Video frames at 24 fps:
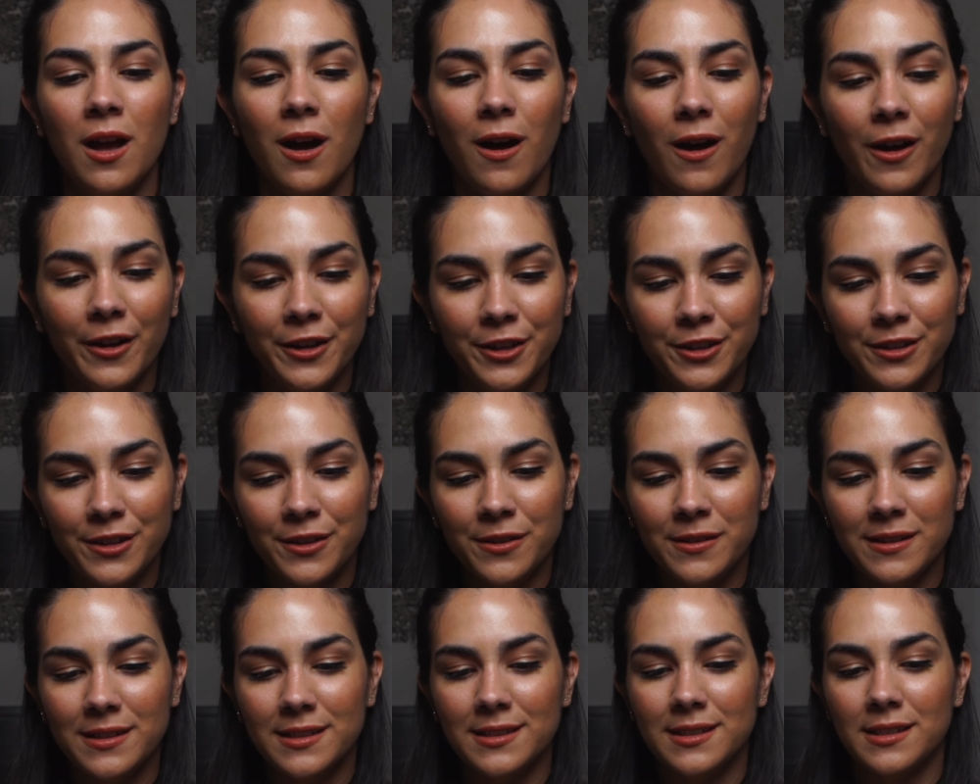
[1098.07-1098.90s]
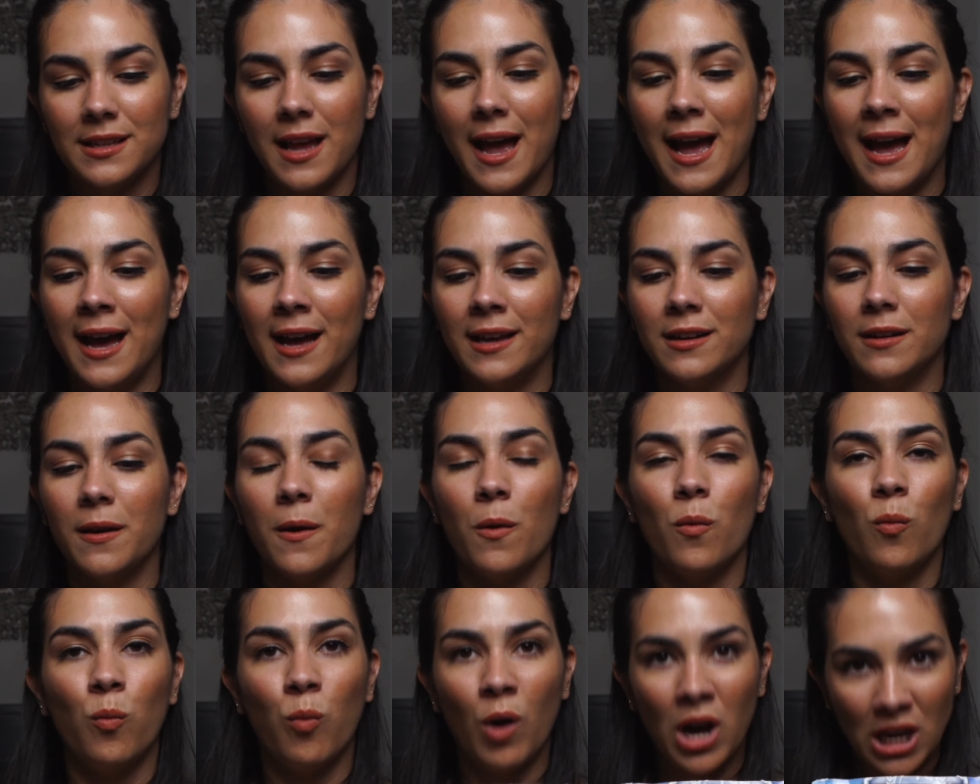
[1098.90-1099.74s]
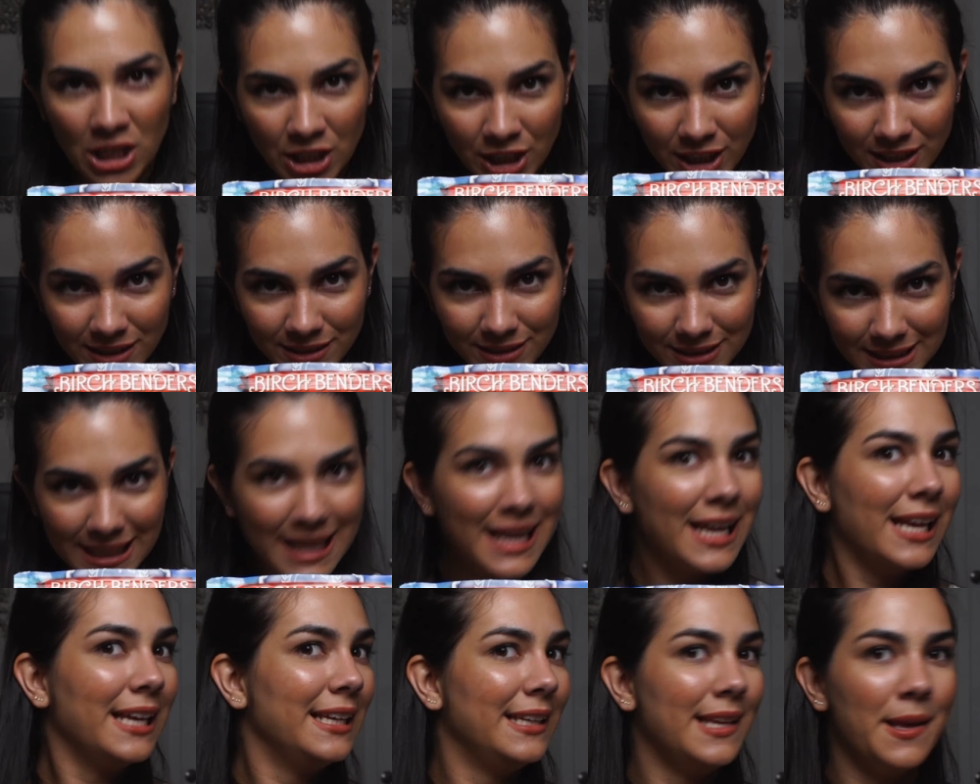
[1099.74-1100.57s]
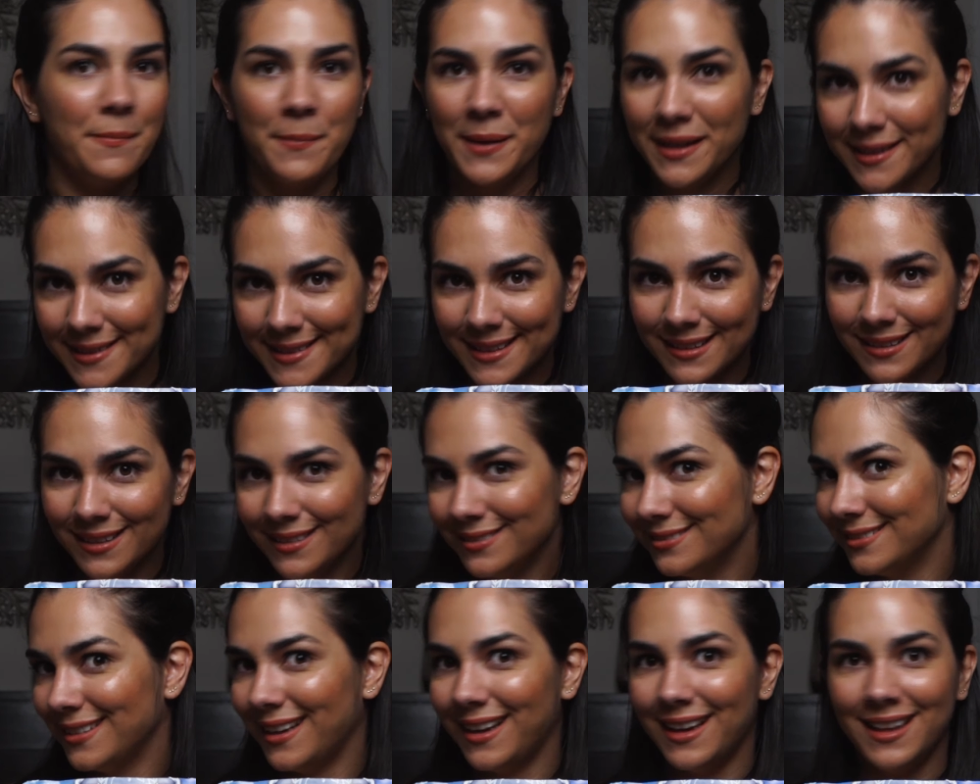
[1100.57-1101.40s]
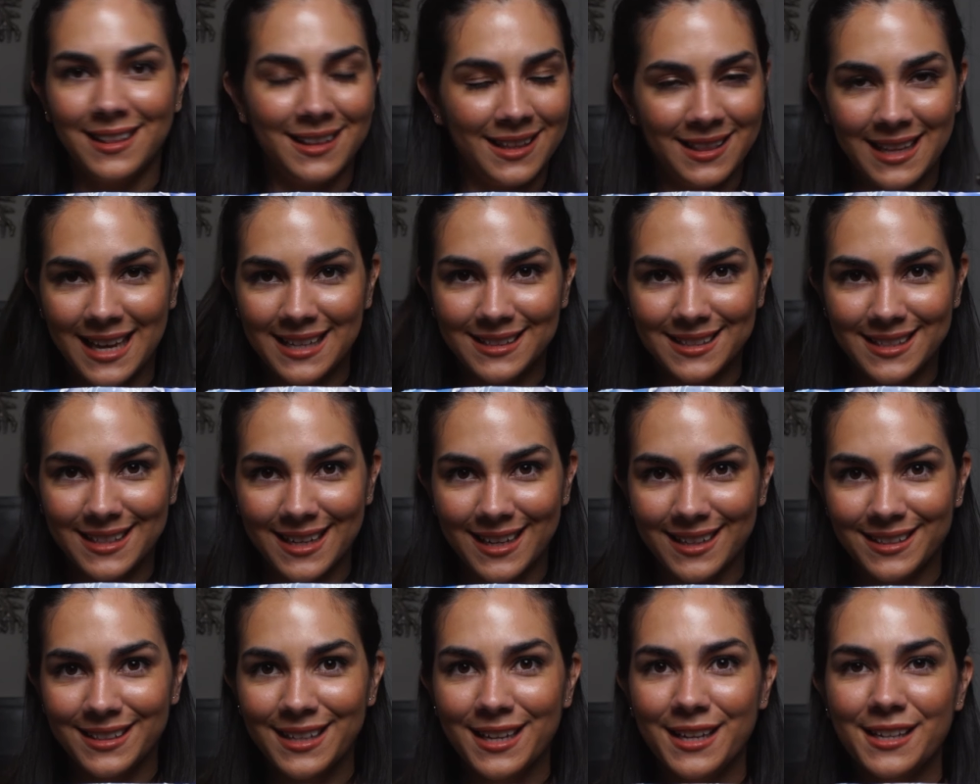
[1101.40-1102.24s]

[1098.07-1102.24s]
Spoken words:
All you do is add water, you mix it, and then that's it.